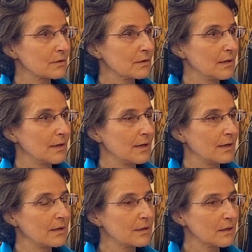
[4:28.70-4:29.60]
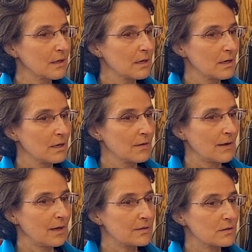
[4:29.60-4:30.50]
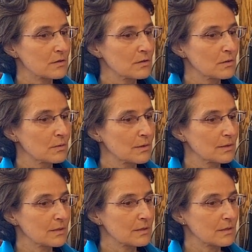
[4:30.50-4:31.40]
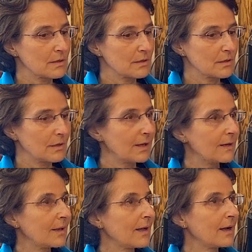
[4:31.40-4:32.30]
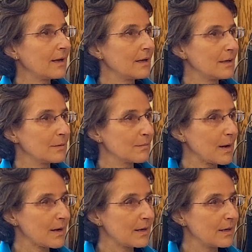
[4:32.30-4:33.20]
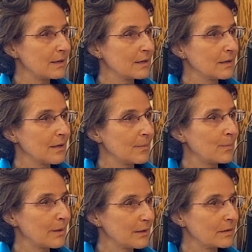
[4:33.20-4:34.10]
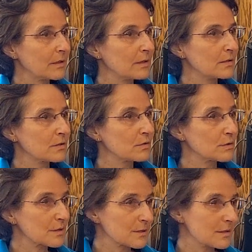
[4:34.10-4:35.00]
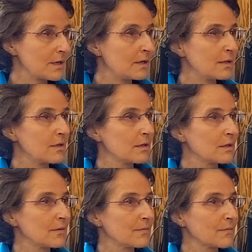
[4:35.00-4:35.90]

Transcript: And I just noticed the, the decline in my abilities to succeed yeah.